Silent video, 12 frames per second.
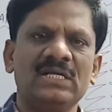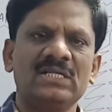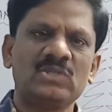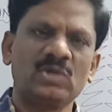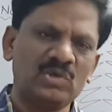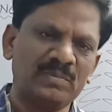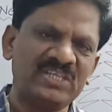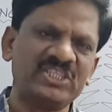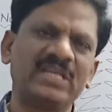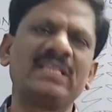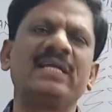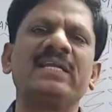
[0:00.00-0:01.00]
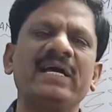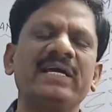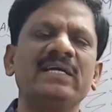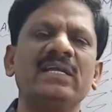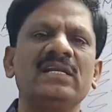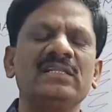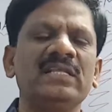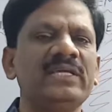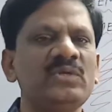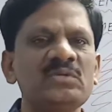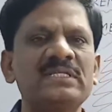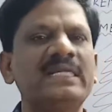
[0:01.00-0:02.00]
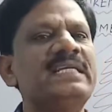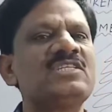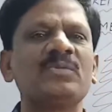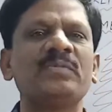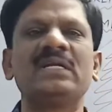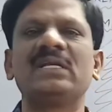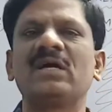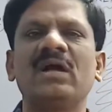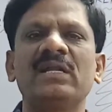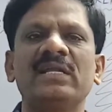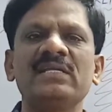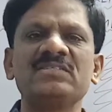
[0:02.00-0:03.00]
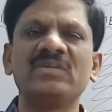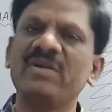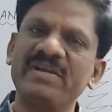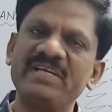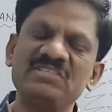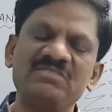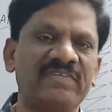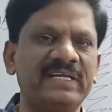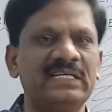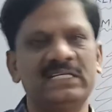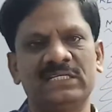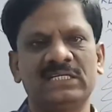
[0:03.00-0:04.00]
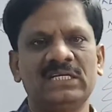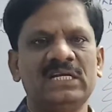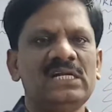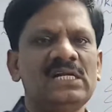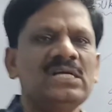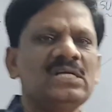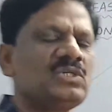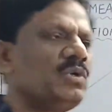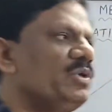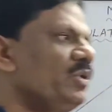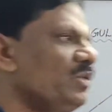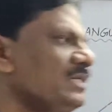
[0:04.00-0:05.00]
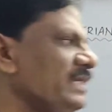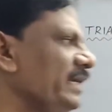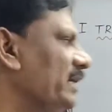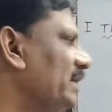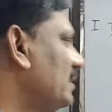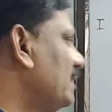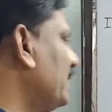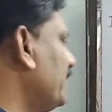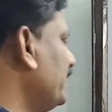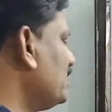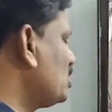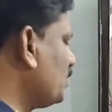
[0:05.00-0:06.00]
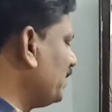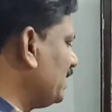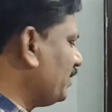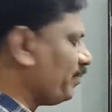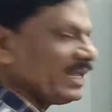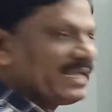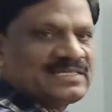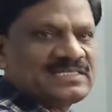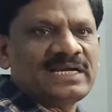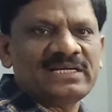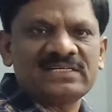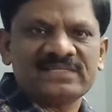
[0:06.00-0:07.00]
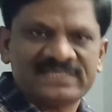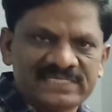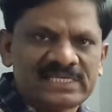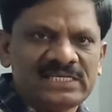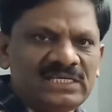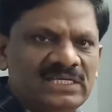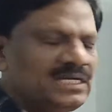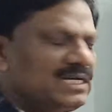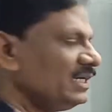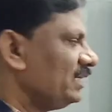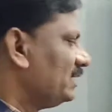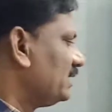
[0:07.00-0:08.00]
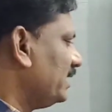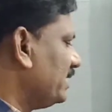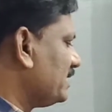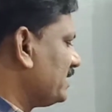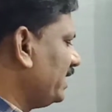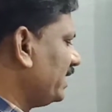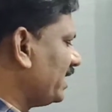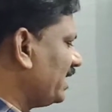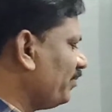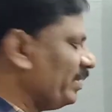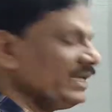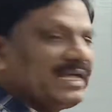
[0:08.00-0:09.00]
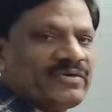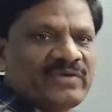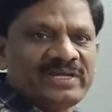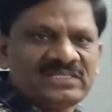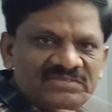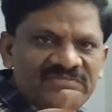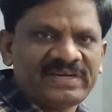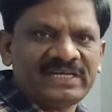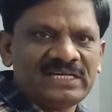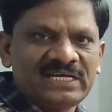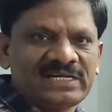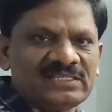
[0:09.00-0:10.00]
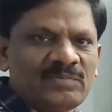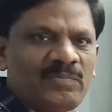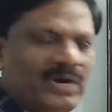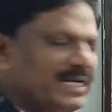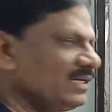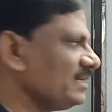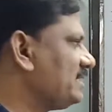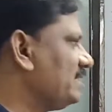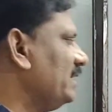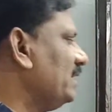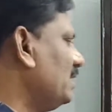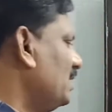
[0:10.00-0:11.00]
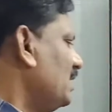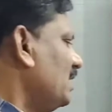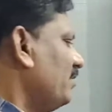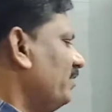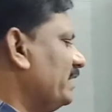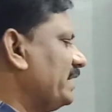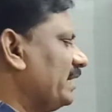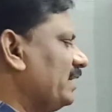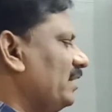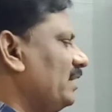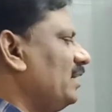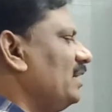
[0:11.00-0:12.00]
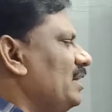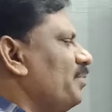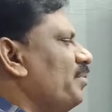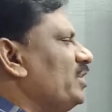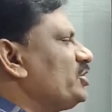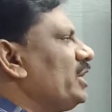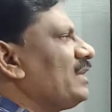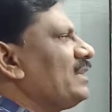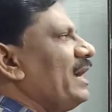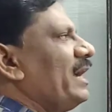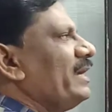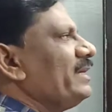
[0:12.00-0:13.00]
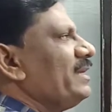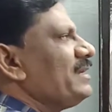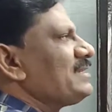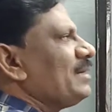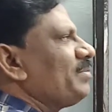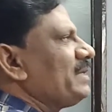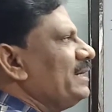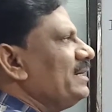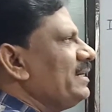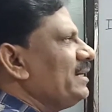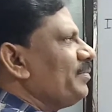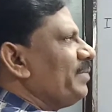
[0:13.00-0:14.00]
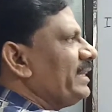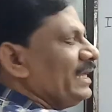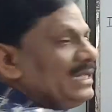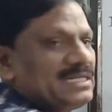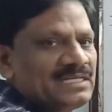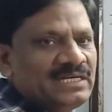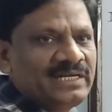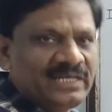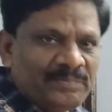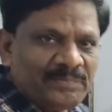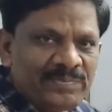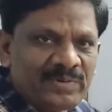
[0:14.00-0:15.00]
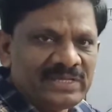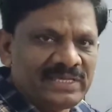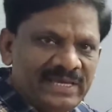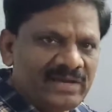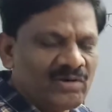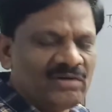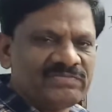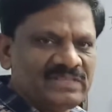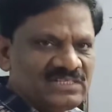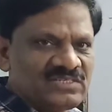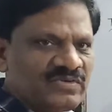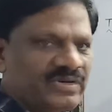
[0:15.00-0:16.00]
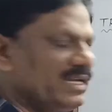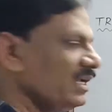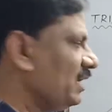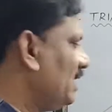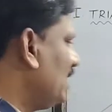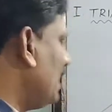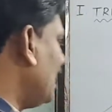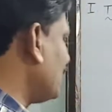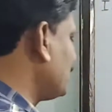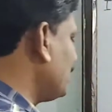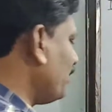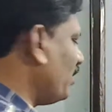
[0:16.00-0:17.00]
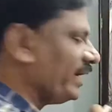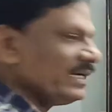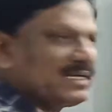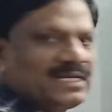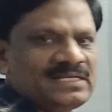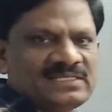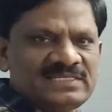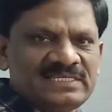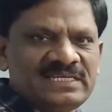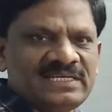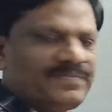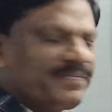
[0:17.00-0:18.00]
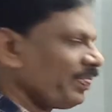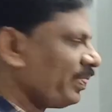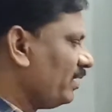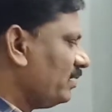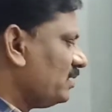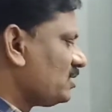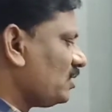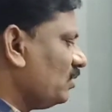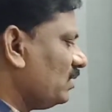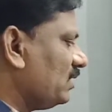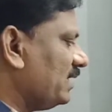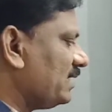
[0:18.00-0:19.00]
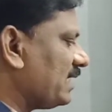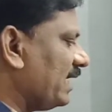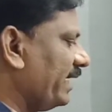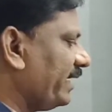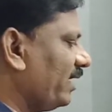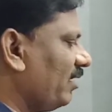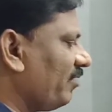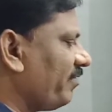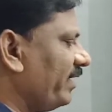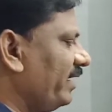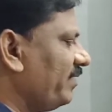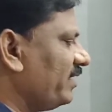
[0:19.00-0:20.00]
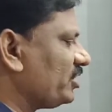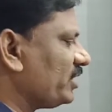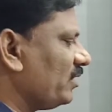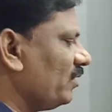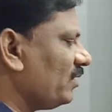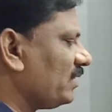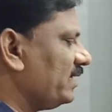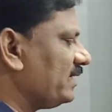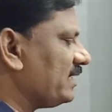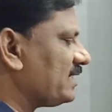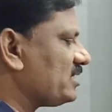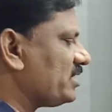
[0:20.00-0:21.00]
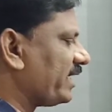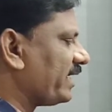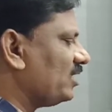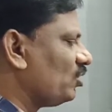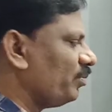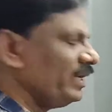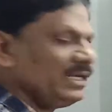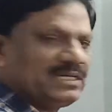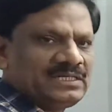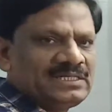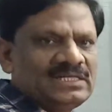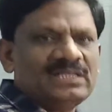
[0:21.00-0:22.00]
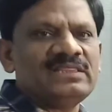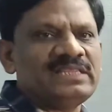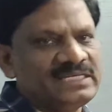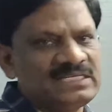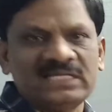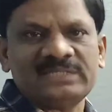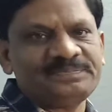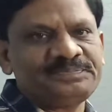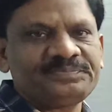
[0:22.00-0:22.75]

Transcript: So, to measure that angle, they use an instrument called as range finder. So, using that instrument placed at C, that is keeping a range finder at the point C, we can measure the angle subtended by the tip A of the tree at the point C. So, this angle of elevation, no, this is taken to be theta.